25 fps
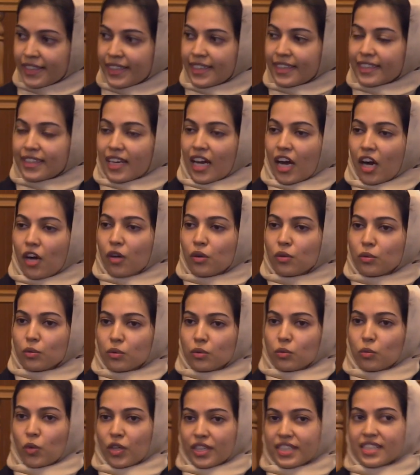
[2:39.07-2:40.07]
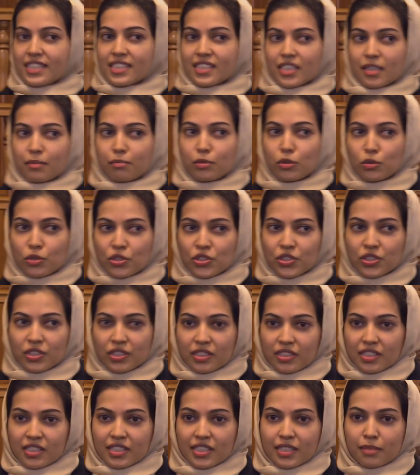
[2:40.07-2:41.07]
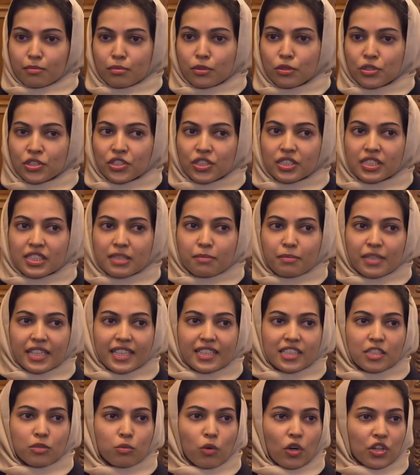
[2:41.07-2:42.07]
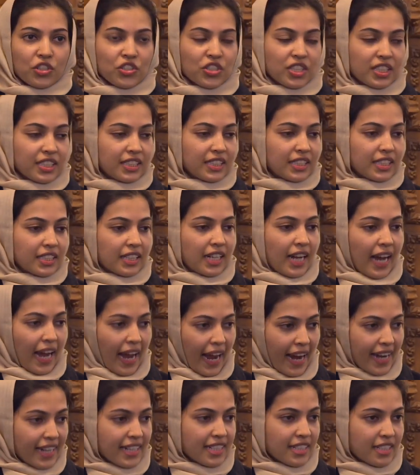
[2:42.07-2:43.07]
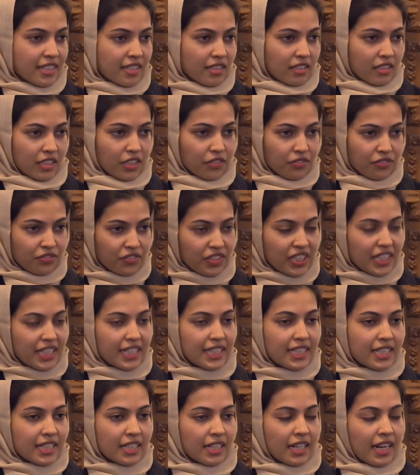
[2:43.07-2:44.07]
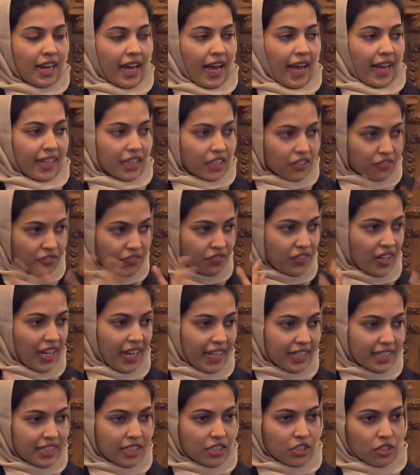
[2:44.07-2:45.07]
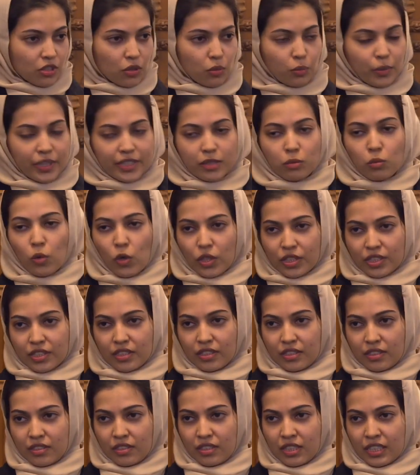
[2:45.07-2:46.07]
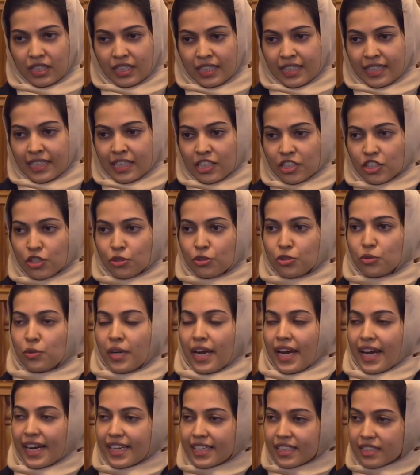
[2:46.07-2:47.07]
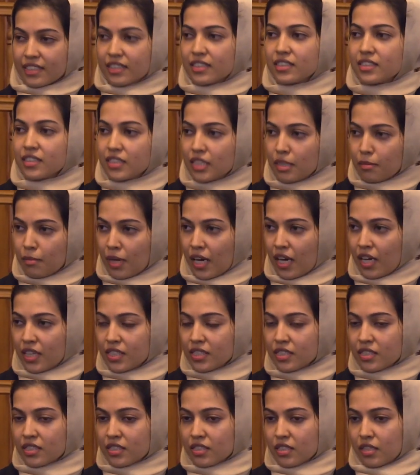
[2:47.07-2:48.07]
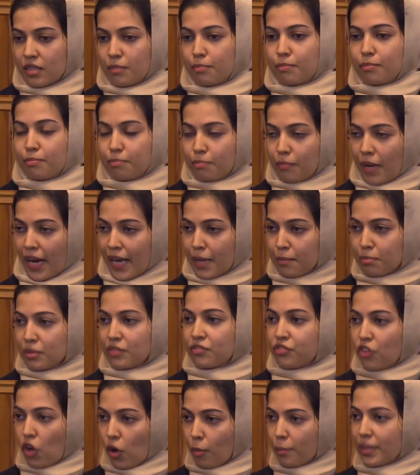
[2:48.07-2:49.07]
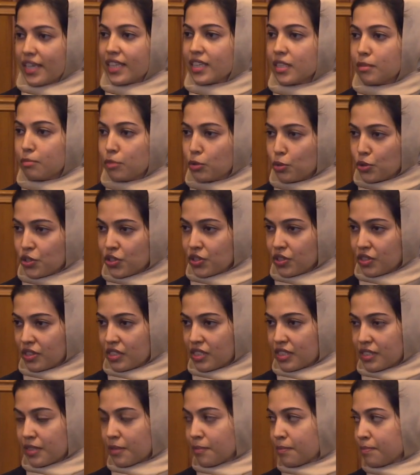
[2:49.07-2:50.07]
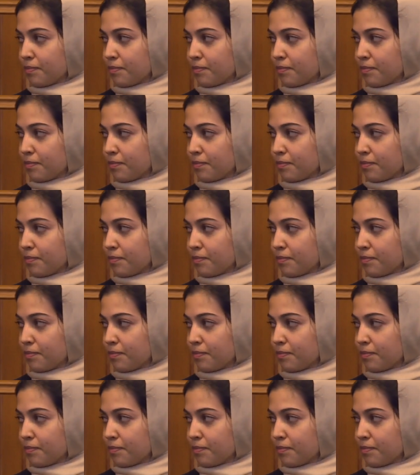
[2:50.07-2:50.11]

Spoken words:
Now, what is ablutions? Ablutions means washing the hands, the feet, and the face with water. So you enter the namaz by performing ablutions.